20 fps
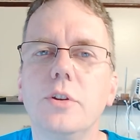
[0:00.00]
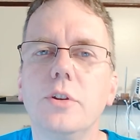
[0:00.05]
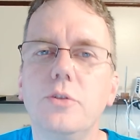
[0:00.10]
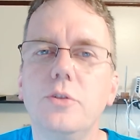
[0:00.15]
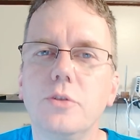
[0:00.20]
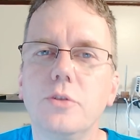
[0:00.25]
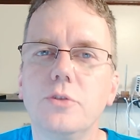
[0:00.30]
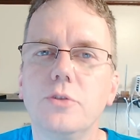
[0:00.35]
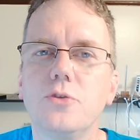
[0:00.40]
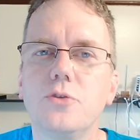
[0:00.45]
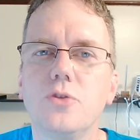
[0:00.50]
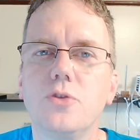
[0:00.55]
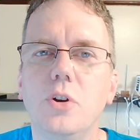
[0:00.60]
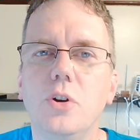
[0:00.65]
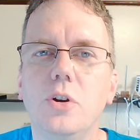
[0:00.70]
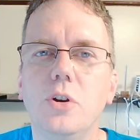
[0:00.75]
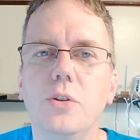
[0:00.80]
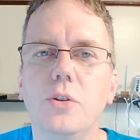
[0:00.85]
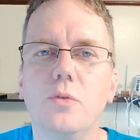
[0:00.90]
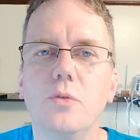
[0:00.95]
you
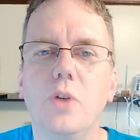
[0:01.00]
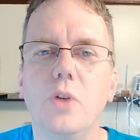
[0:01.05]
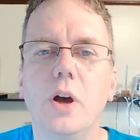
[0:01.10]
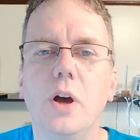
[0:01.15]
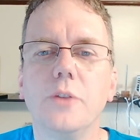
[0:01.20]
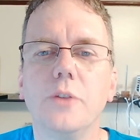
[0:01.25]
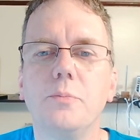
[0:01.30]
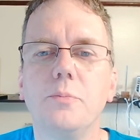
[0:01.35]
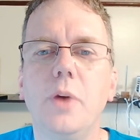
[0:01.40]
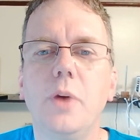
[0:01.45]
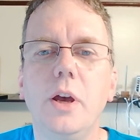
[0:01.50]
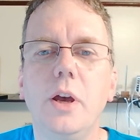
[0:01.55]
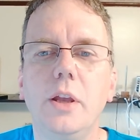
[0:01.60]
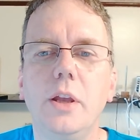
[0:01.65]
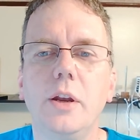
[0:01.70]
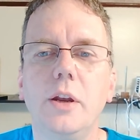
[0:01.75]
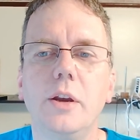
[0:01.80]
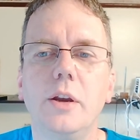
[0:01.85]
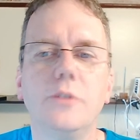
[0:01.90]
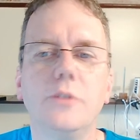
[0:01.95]
install the ROS
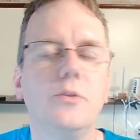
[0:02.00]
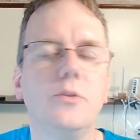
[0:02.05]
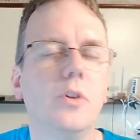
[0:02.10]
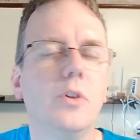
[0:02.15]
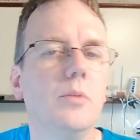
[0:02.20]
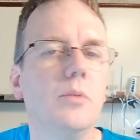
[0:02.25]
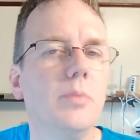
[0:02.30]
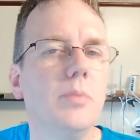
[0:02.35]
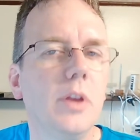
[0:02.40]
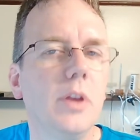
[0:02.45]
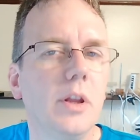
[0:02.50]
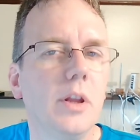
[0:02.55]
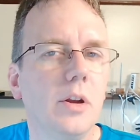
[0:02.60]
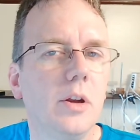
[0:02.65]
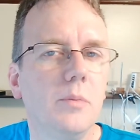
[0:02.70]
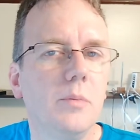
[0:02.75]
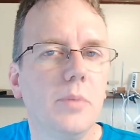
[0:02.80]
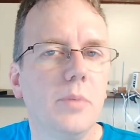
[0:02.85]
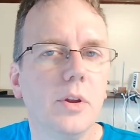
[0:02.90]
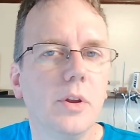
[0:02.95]
binaries. Don't plan
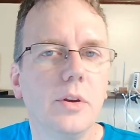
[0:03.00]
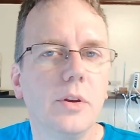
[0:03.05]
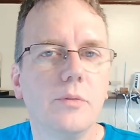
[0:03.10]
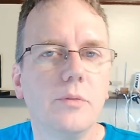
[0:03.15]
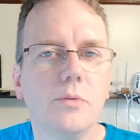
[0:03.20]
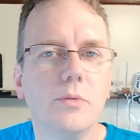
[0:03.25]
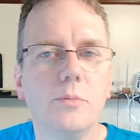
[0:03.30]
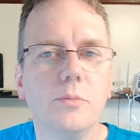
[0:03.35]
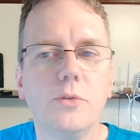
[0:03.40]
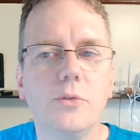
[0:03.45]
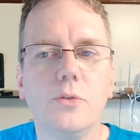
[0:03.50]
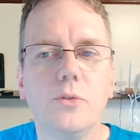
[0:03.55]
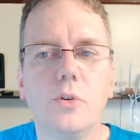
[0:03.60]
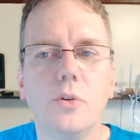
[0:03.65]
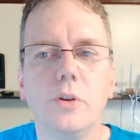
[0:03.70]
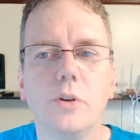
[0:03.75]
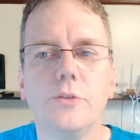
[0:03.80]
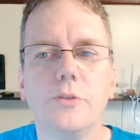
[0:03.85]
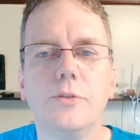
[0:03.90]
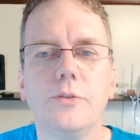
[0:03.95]
on building from
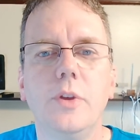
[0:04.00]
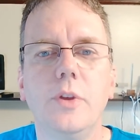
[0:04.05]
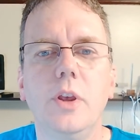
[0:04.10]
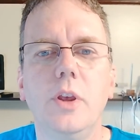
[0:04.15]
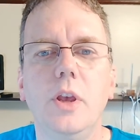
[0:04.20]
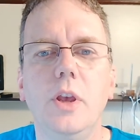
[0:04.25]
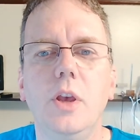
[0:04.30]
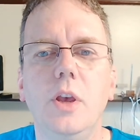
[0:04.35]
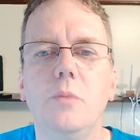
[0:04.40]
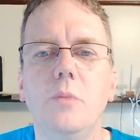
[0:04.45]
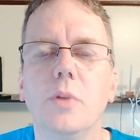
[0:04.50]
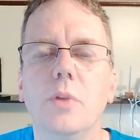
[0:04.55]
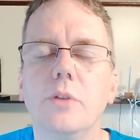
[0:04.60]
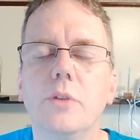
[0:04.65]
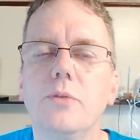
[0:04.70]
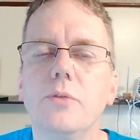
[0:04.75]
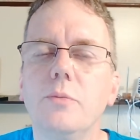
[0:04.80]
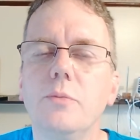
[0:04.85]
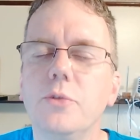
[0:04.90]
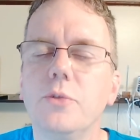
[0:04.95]
source. Building
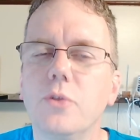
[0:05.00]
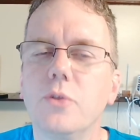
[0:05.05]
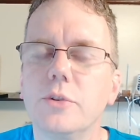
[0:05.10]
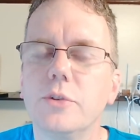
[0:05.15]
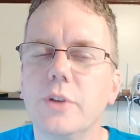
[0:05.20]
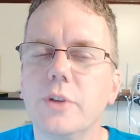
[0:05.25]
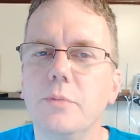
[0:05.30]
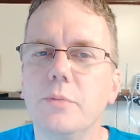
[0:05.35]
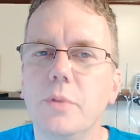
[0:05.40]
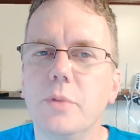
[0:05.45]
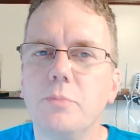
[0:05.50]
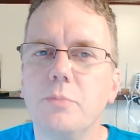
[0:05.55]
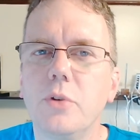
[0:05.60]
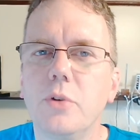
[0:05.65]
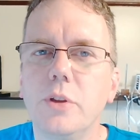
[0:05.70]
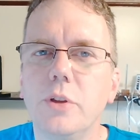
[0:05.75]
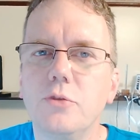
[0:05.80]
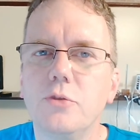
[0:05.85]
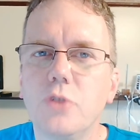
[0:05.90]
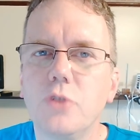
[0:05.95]
from source can be
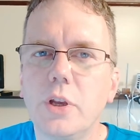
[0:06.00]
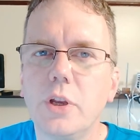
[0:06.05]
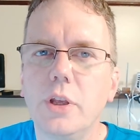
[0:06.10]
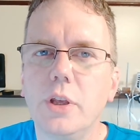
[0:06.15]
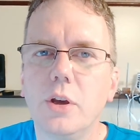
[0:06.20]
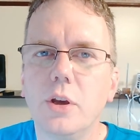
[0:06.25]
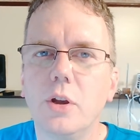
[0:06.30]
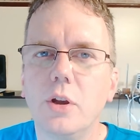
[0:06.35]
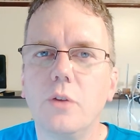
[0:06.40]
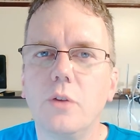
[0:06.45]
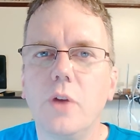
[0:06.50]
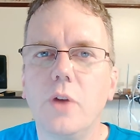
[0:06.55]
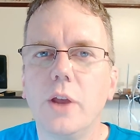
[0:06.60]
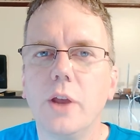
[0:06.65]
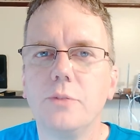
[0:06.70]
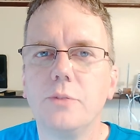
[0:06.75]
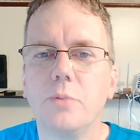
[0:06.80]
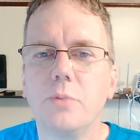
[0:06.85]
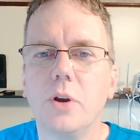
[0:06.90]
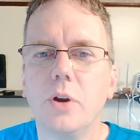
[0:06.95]
pretty tricky on a
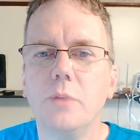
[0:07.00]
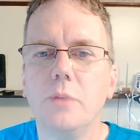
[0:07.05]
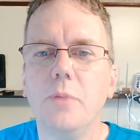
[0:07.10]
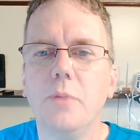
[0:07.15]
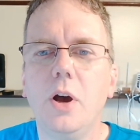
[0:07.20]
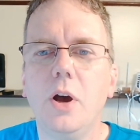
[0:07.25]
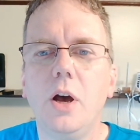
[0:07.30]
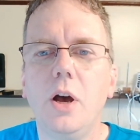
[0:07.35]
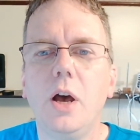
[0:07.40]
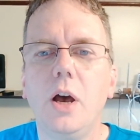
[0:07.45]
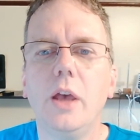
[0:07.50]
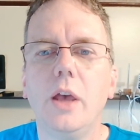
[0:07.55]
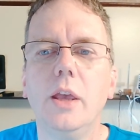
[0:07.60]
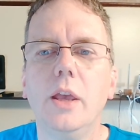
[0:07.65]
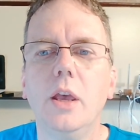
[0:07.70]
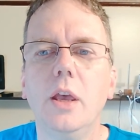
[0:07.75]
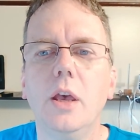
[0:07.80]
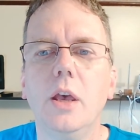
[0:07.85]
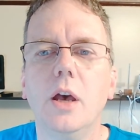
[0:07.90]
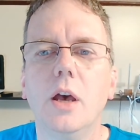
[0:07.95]
Raspberry Pi
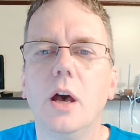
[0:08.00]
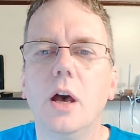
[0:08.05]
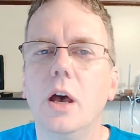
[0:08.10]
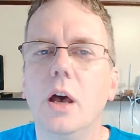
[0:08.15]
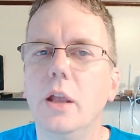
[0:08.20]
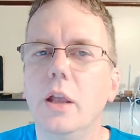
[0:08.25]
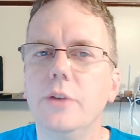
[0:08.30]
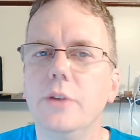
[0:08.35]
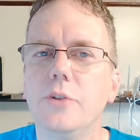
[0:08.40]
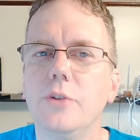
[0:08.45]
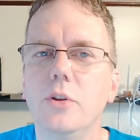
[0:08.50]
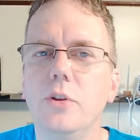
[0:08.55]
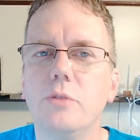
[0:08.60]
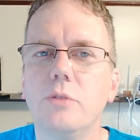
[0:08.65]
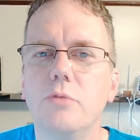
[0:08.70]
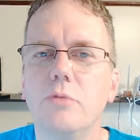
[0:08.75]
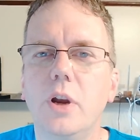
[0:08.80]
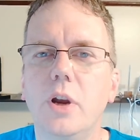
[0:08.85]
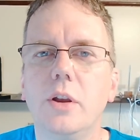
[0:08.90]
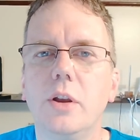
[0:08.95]
and is only
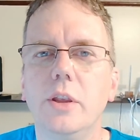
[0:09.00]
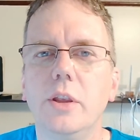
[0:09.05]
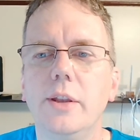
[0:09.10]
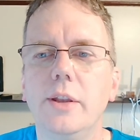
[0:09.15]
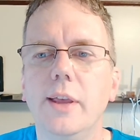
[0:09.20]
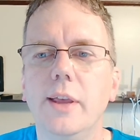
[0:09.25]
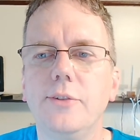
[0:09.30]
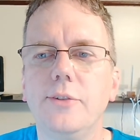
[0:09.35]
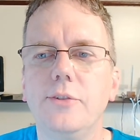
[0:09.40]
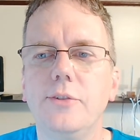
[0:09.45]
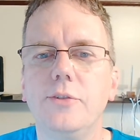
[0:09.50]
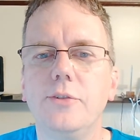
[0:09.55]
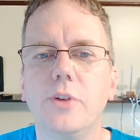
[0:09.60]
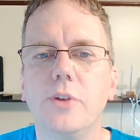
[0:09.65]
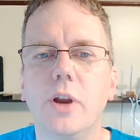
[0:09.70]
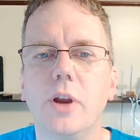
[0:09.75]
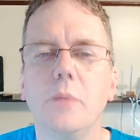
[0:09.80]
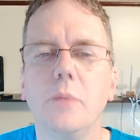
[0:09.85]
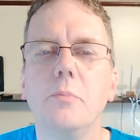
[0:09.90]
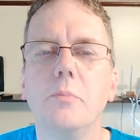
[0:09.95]
rarely
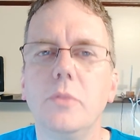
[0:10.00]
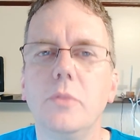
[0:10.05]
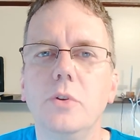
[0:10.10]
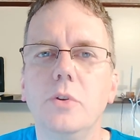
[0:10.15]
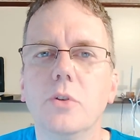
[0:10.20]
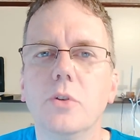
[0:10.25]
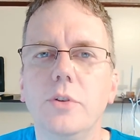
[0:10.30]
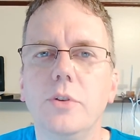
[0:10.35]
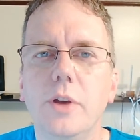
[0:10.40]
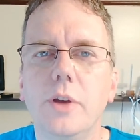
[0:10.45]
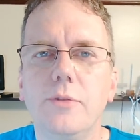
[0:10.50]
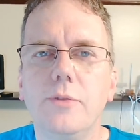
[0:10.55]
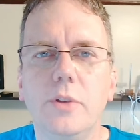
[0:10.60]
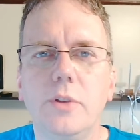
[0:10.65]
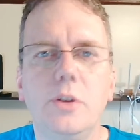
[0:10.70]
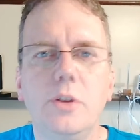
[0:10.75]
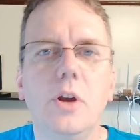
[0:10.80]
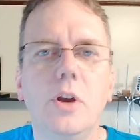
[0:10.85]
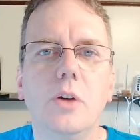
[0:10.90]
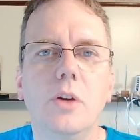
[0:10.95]
necessary. You'll
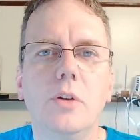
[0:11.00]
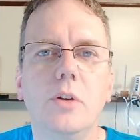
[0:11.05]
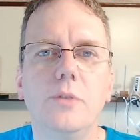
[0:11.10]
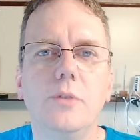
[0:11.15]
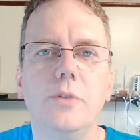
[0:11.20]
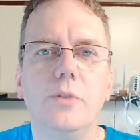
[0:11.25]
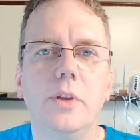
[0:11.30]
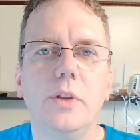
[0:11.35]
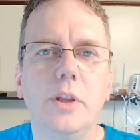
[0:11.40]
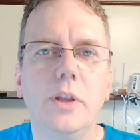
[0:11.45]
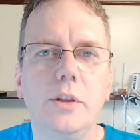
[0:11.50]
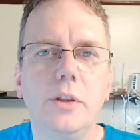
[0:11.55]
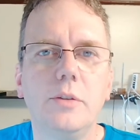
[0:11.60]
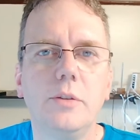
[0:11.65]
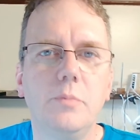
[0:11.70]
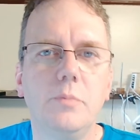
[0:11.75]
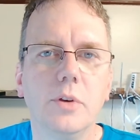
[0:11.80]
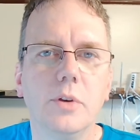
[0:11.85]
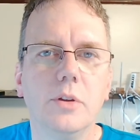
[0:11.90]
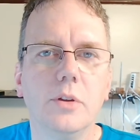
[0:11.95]
definitely know if you need to
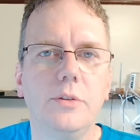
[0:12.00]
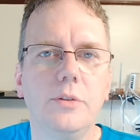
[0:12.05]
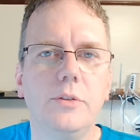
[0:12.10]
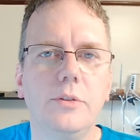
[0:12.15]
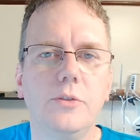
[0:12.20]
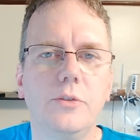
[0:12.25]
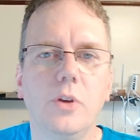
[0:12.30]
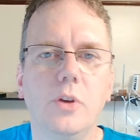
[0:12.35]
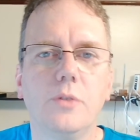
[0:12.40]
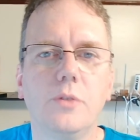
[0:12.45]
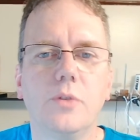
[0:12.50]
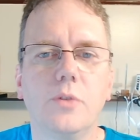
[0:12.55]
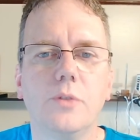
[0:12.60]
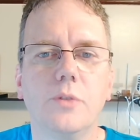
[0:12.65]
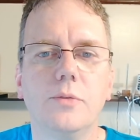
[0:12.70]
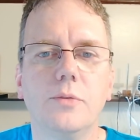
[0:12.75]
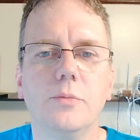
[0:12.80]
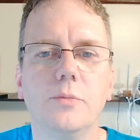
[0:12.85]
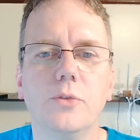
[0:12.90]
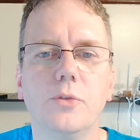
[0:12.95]
build software
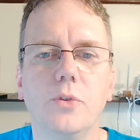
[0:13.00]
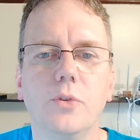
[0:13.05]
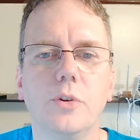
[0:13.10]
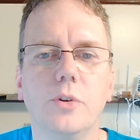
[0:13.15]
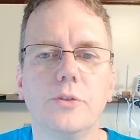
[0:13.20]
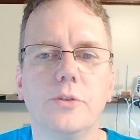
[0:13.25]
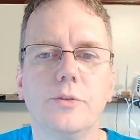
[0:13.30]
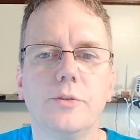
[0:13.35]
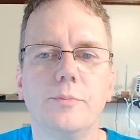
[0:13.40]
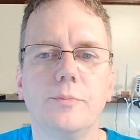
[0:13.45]
from source.